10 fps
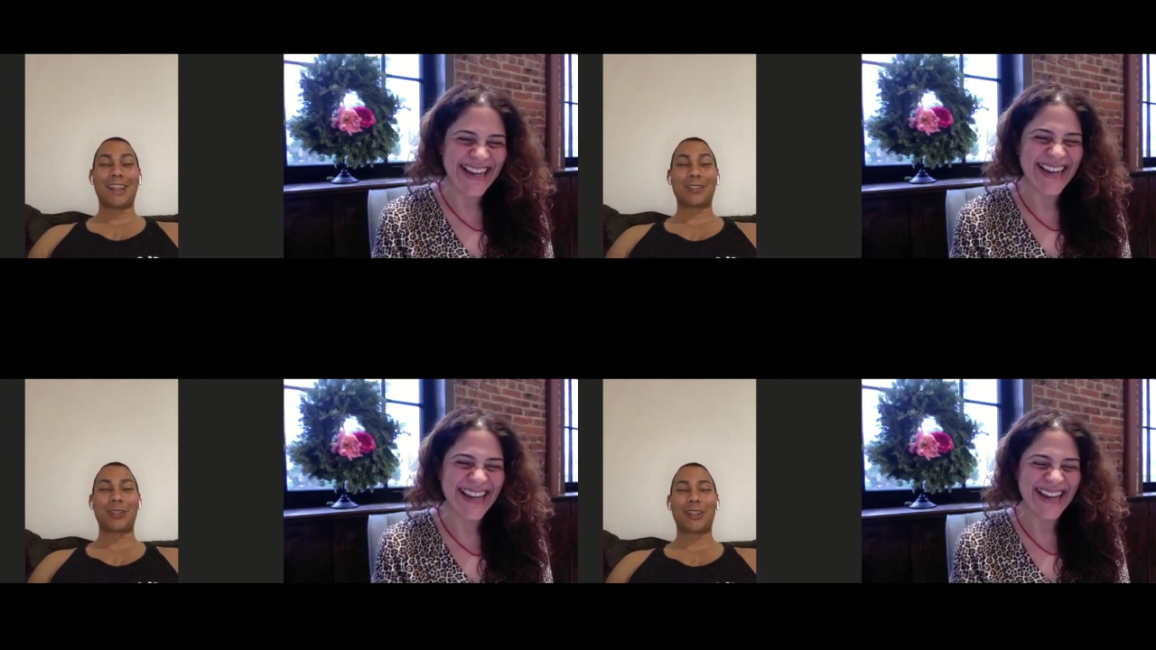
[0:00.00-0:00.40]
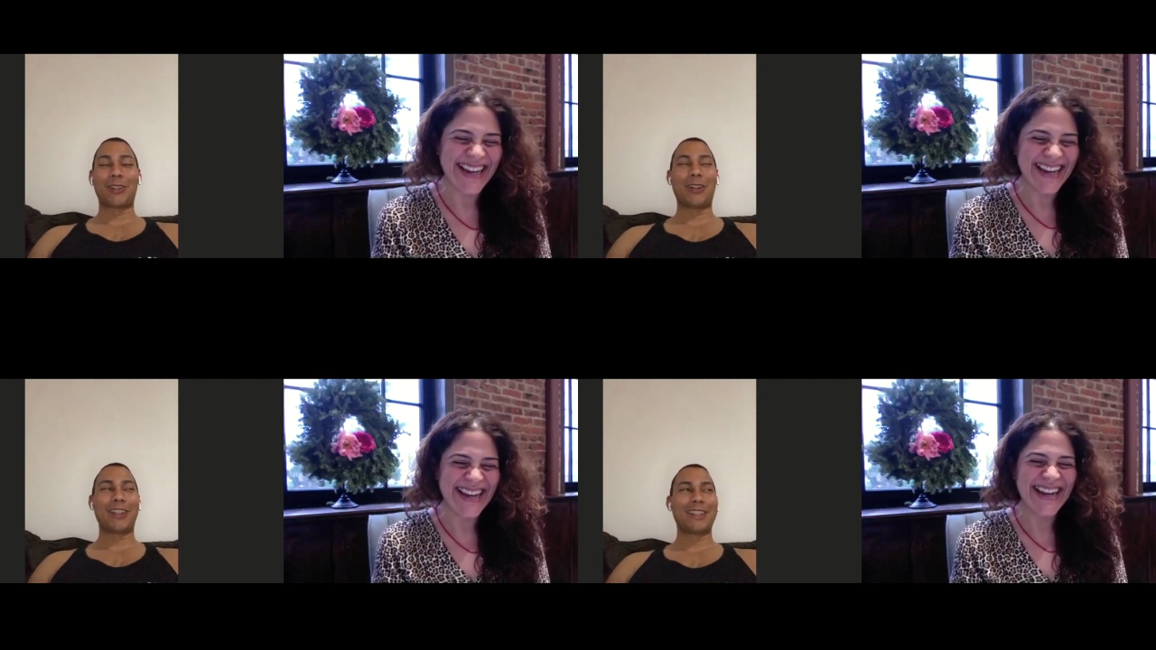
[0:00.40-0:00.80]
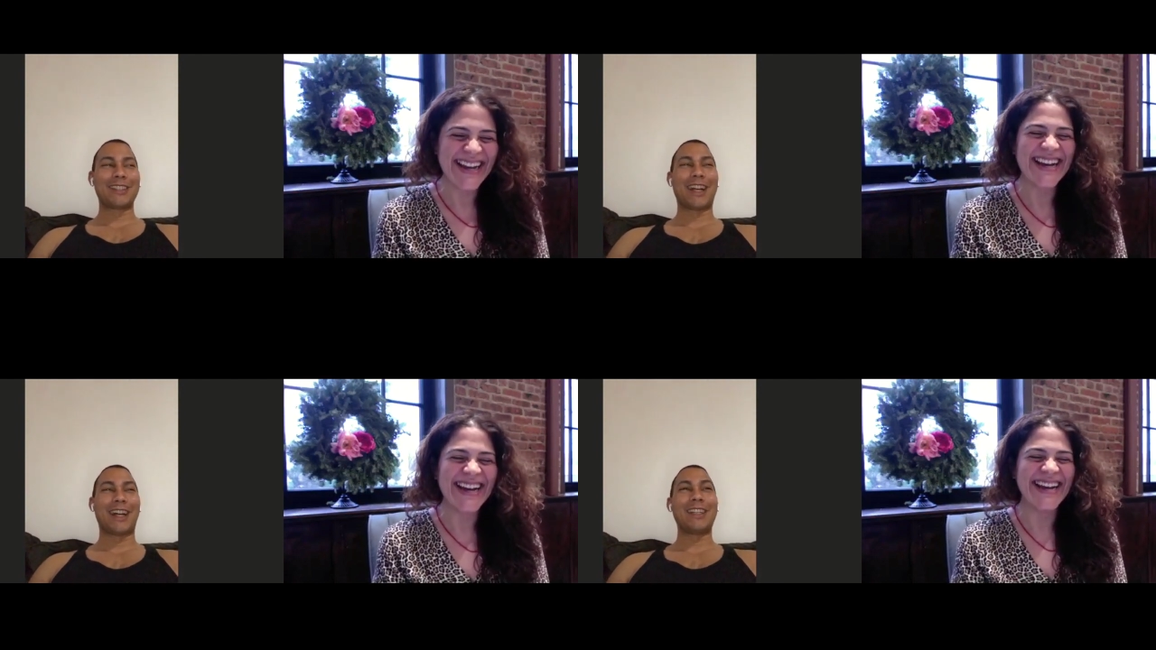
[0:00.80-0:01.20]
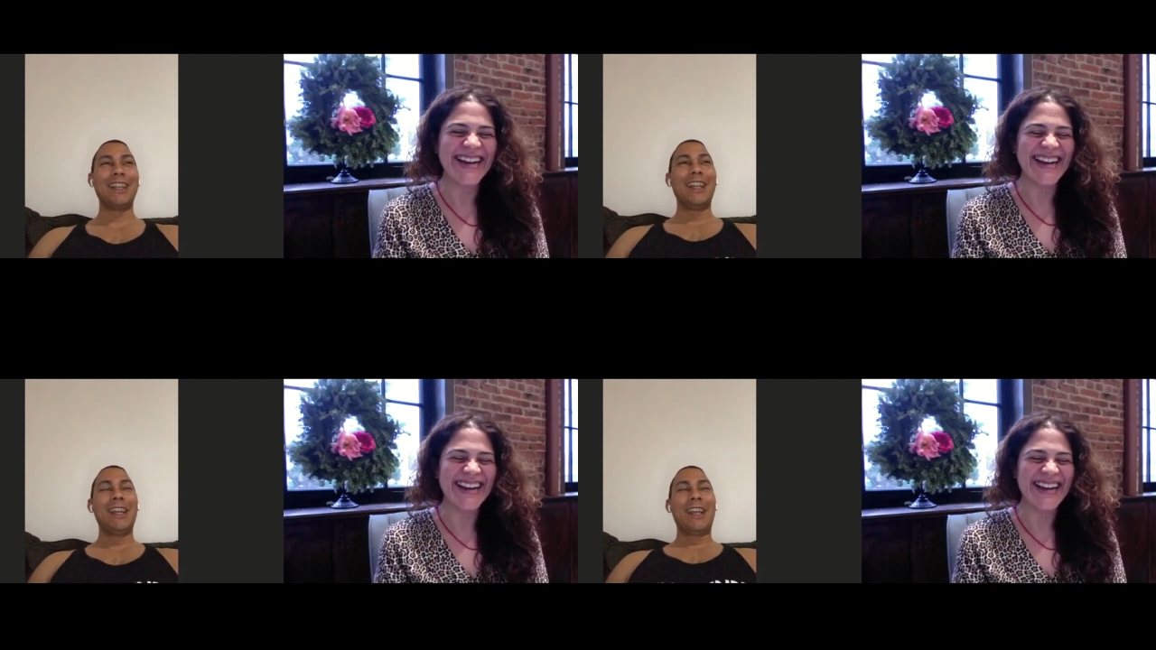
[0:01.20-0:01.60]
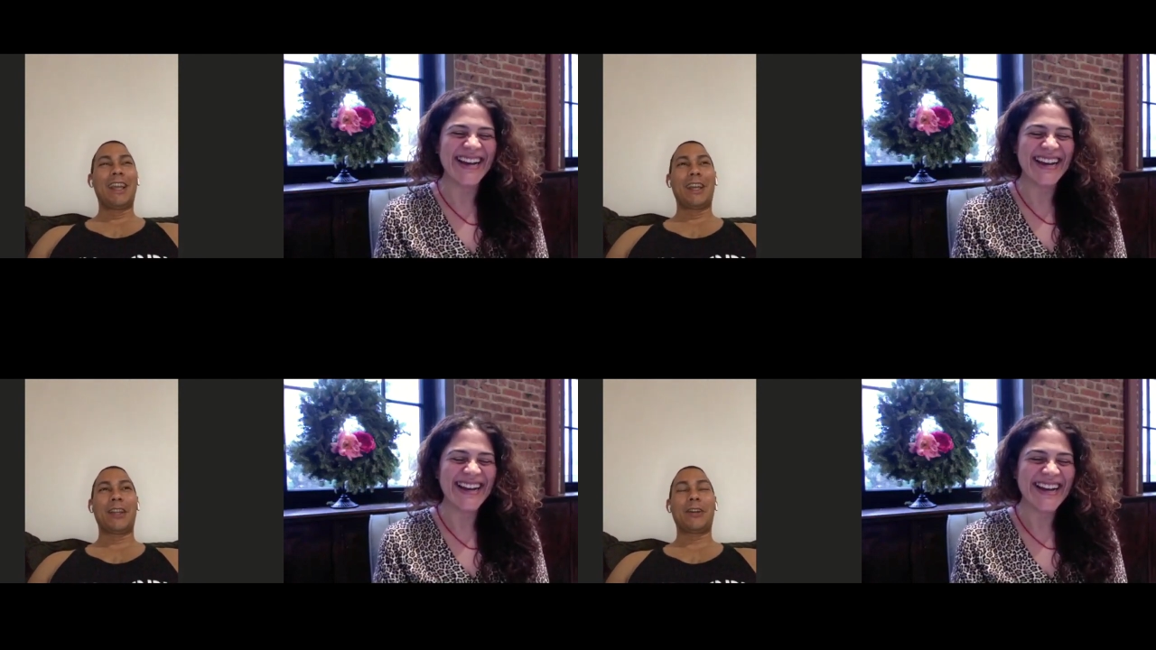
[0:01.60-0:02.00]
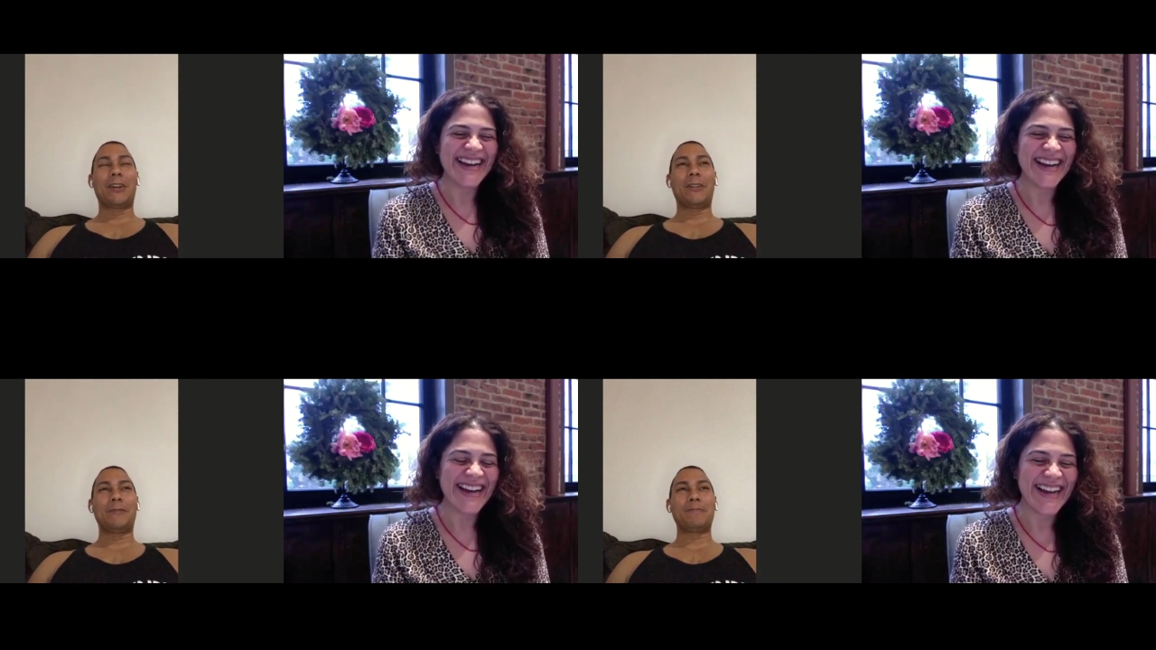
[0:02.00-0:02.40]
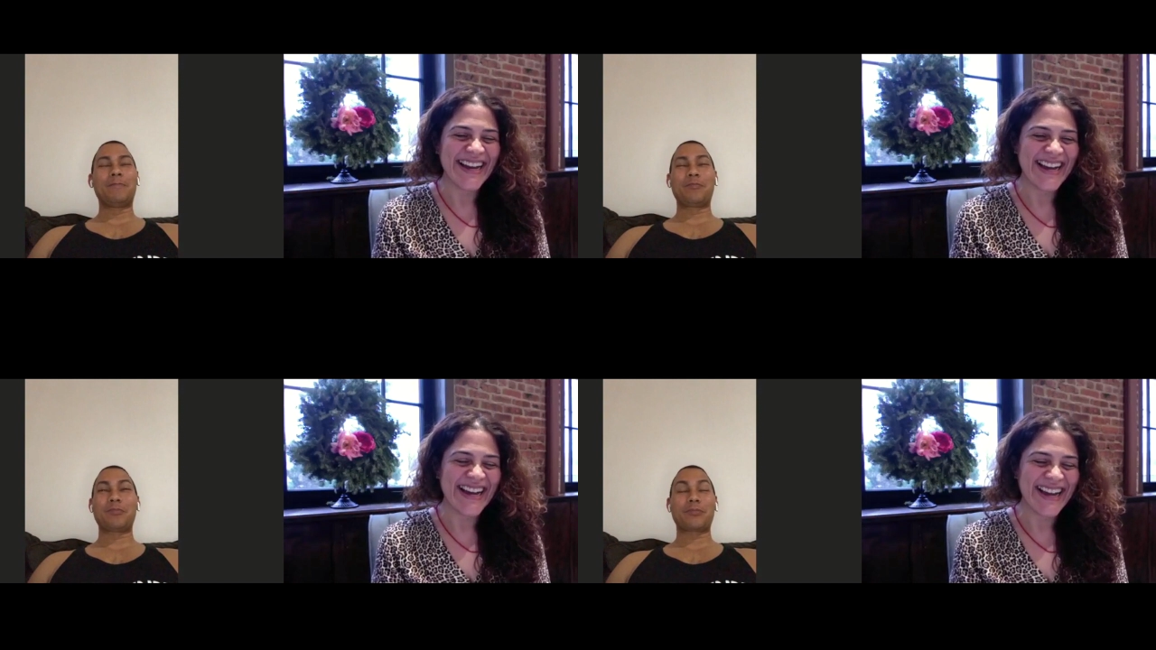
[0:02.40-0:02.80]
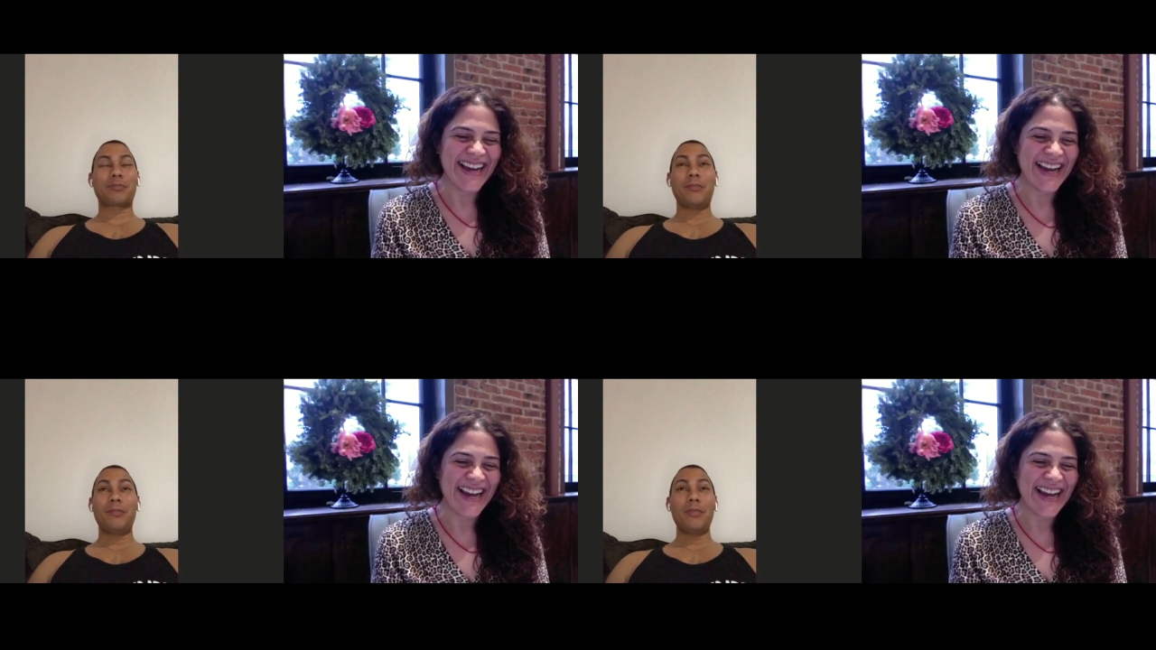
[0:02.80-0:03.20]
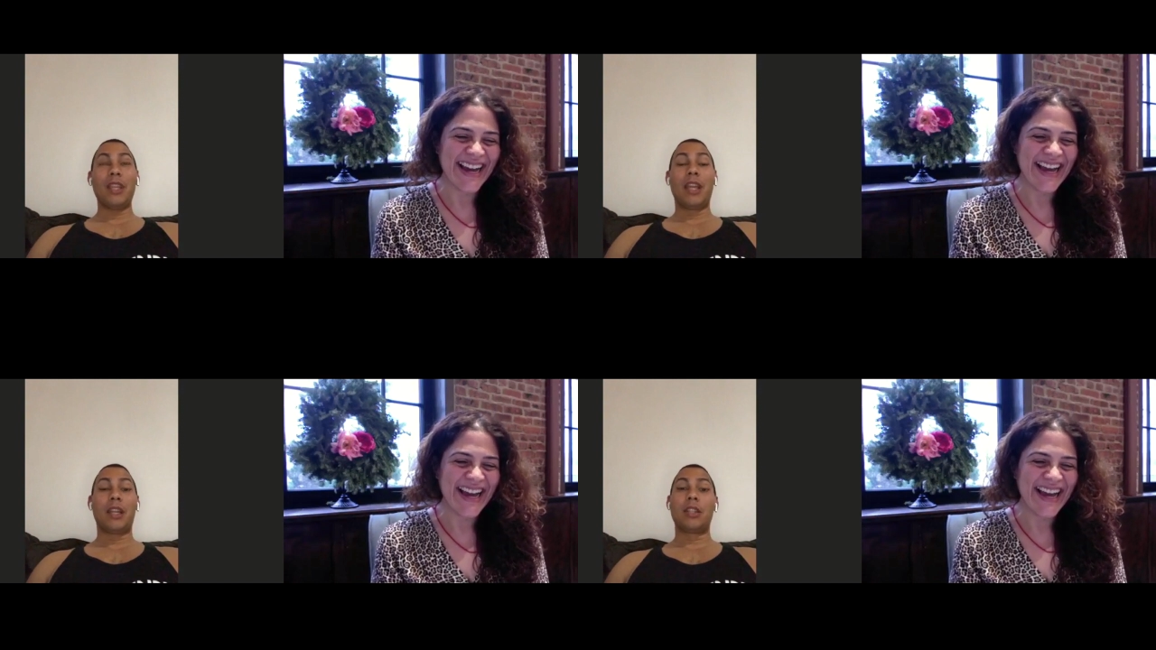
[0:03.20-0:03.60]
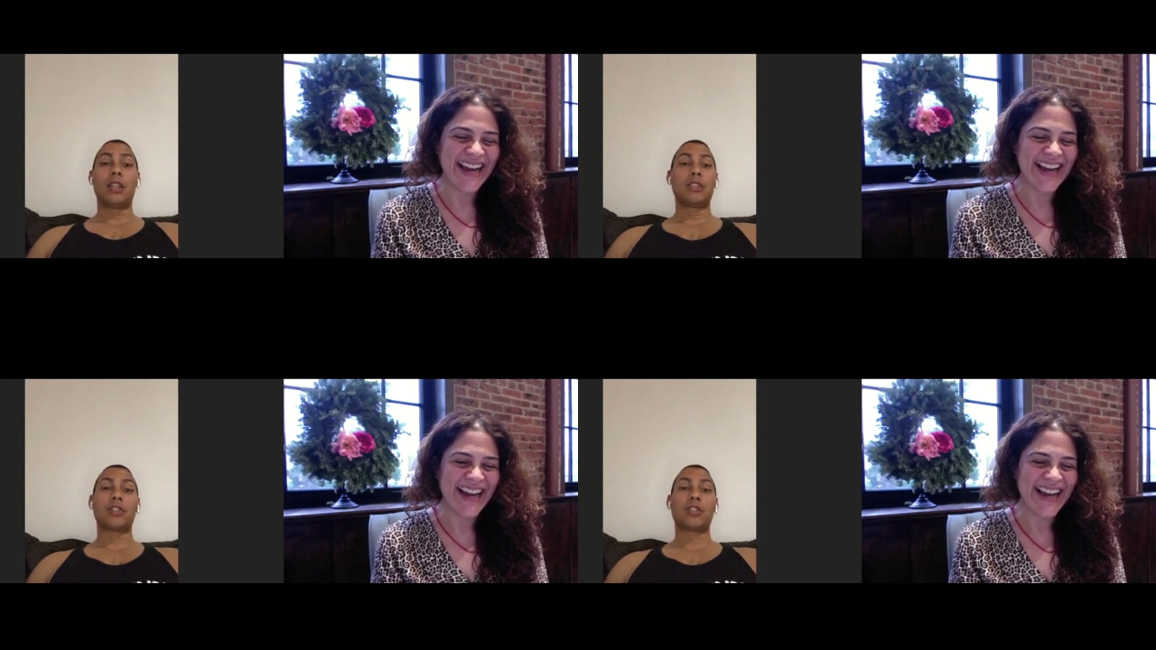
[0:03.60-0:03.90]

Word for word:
Speaker 1: that's what they call it inside and um and and